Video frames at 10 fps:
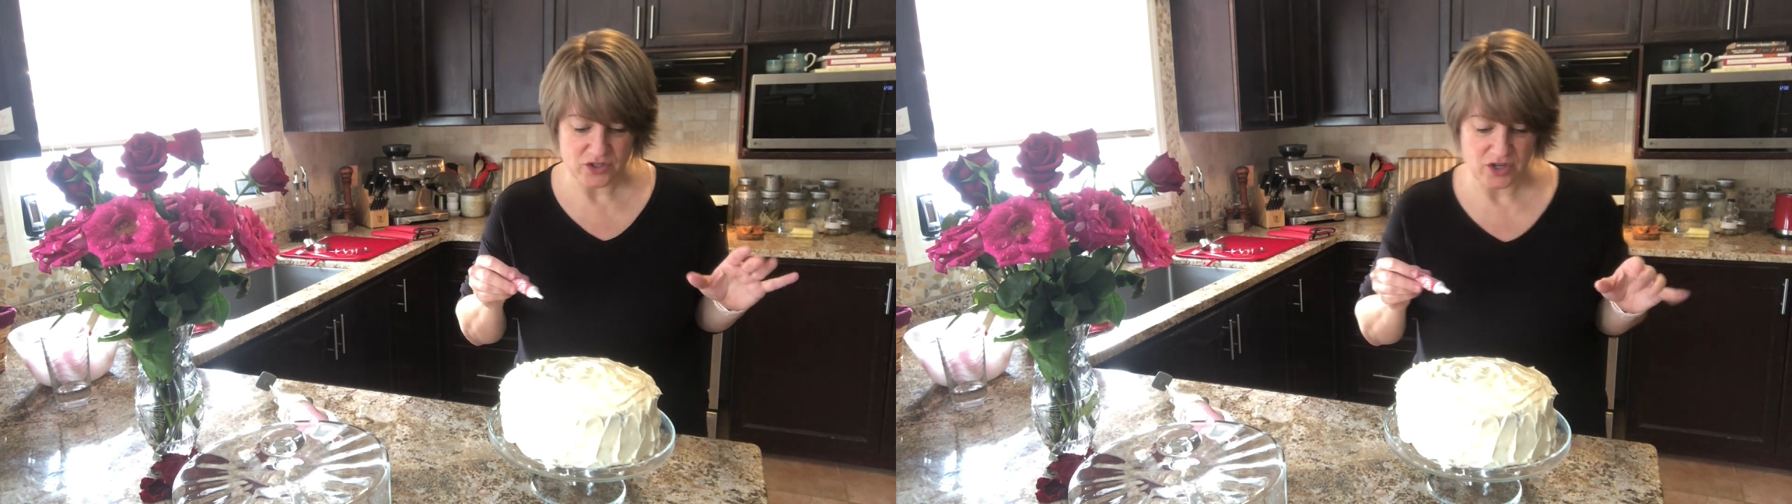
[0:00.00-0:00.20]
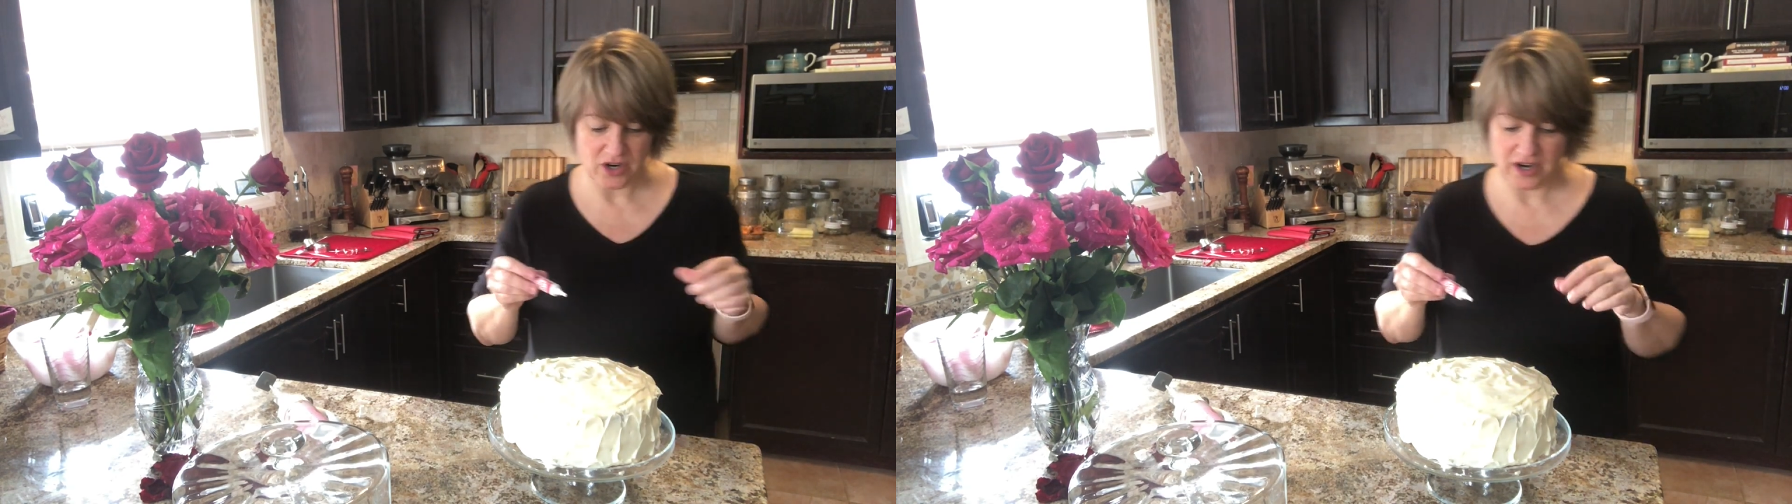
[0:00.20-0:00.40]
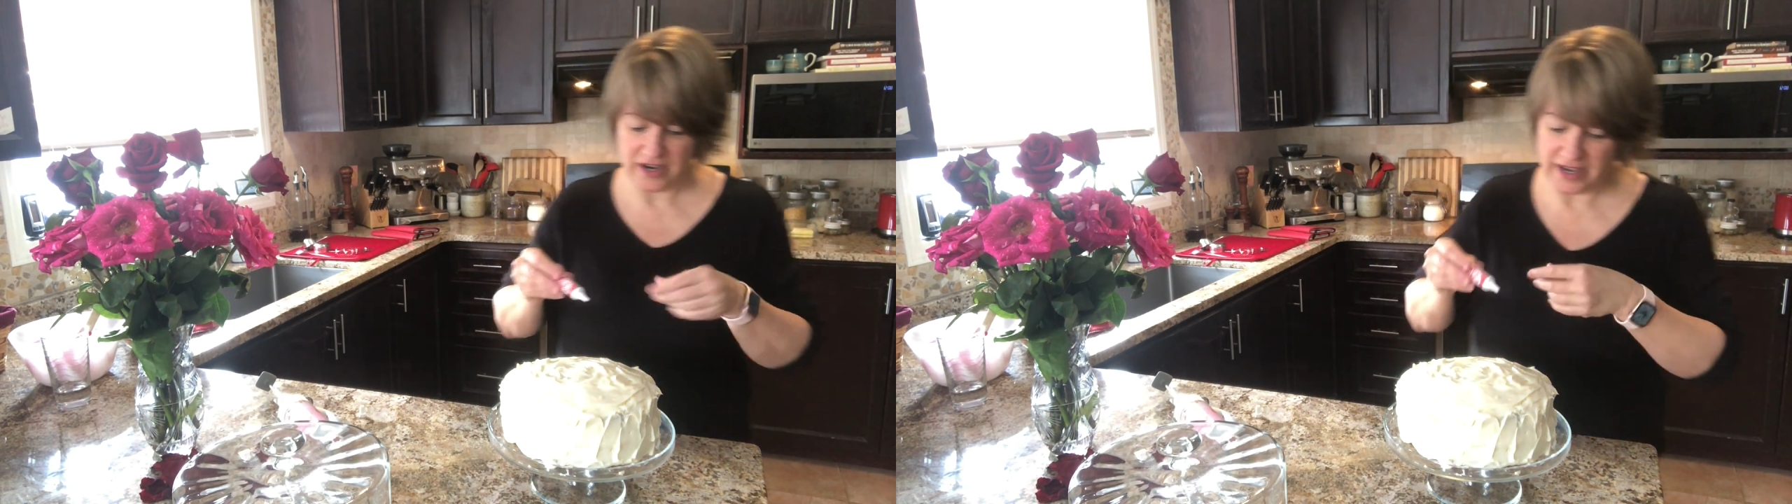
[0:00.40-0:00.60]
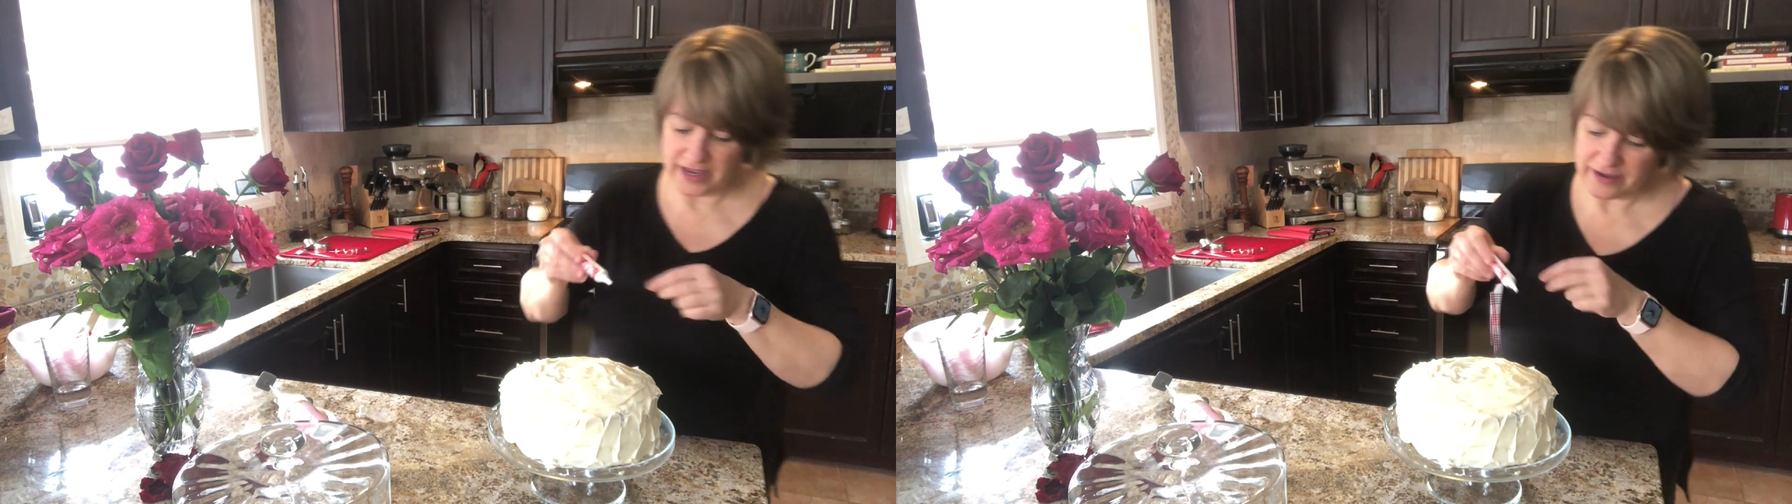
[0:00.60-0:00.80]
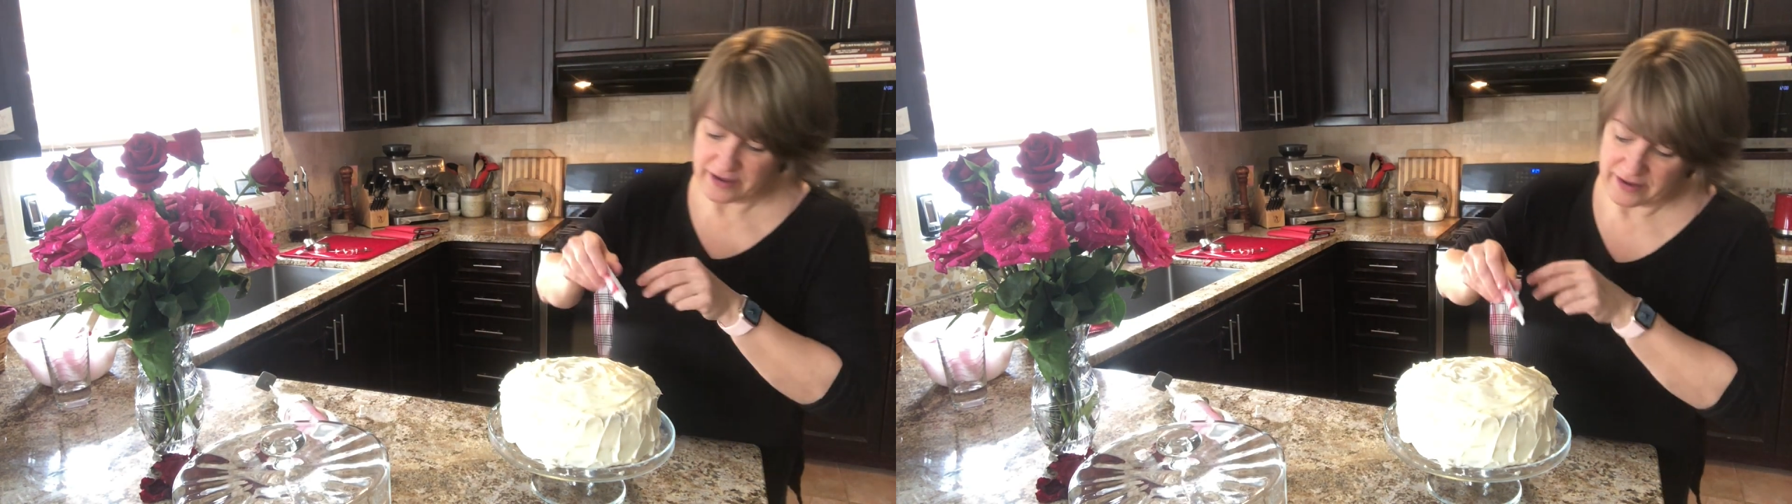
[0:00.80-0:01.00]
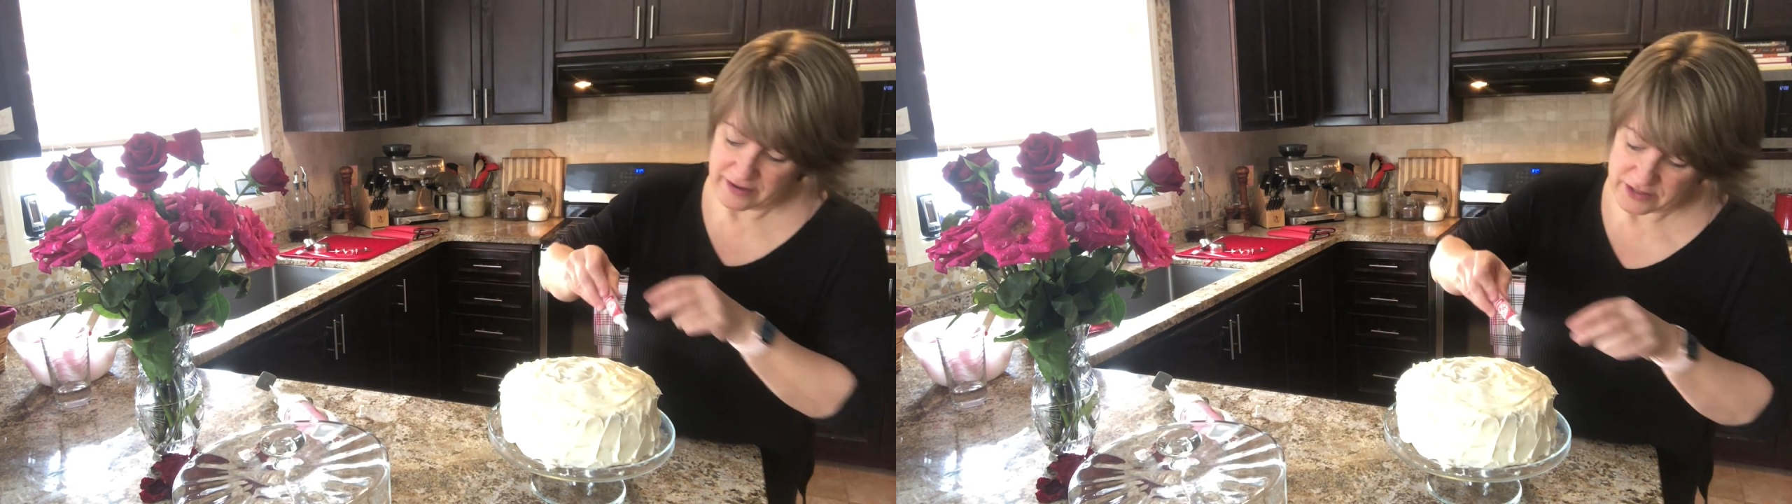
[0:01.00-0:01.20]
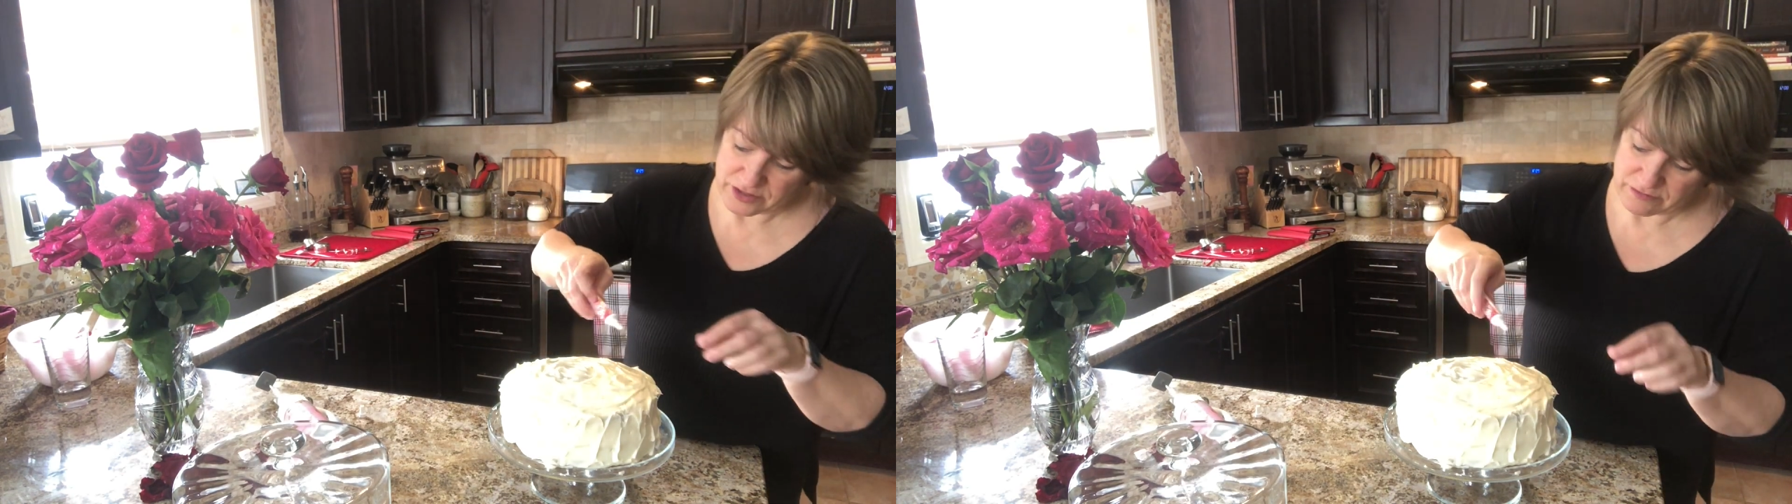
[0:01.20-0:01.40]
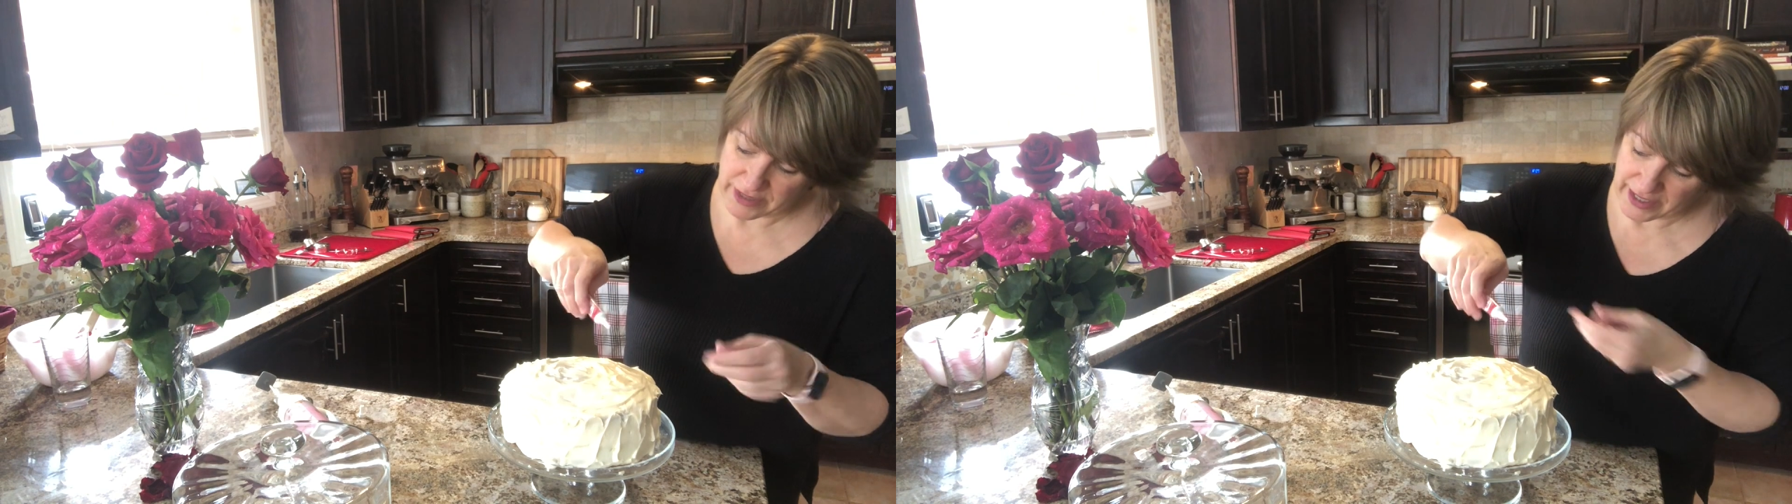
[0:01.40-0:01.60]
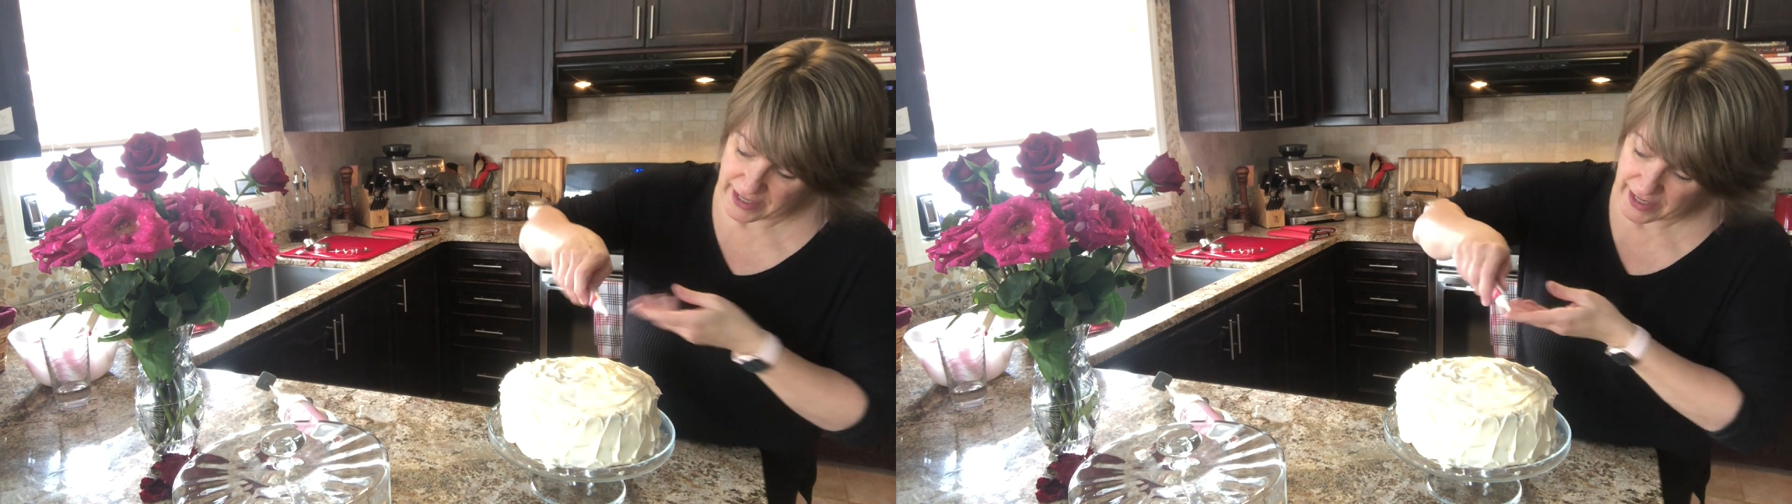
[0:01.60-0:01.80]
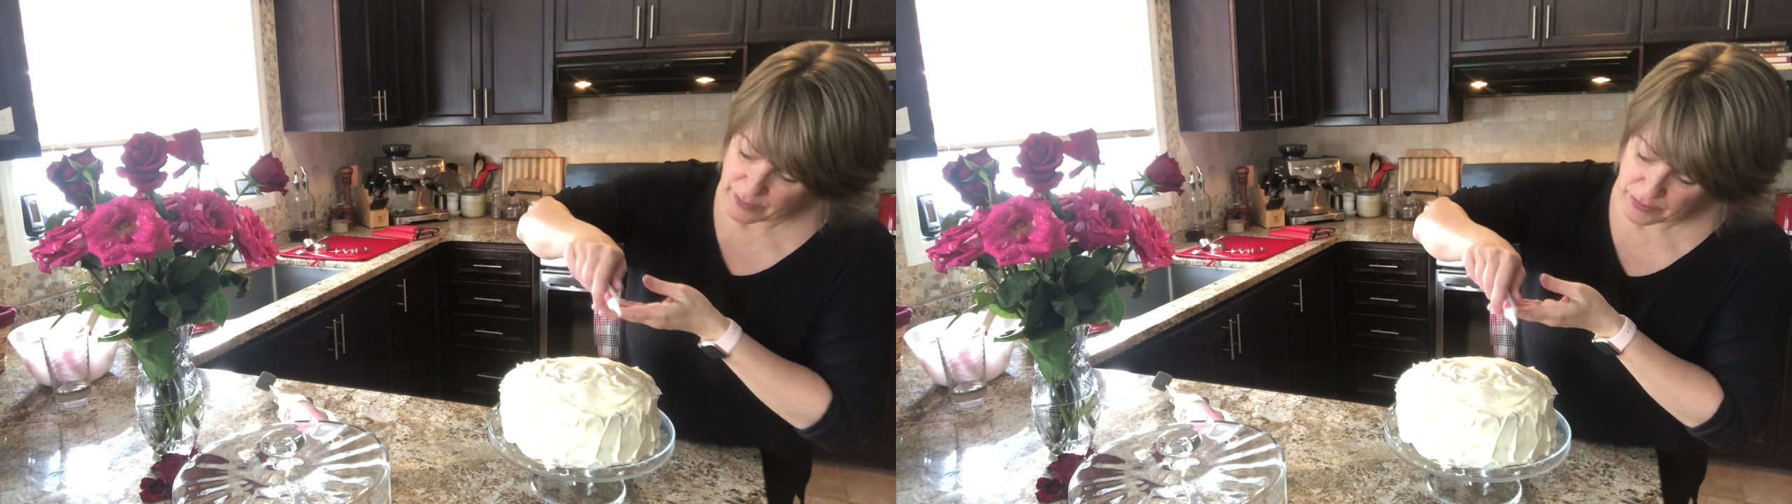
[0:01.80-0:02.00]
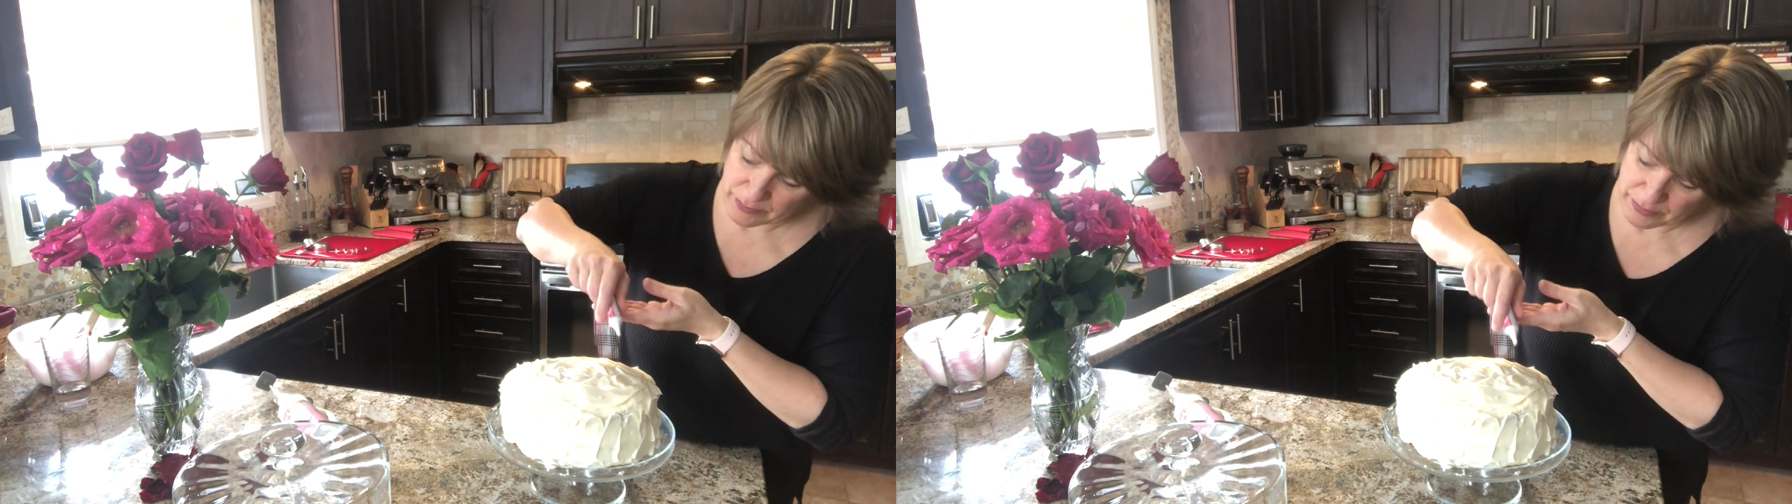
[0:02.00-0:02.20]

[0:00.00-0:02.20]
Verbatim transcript: try to write happy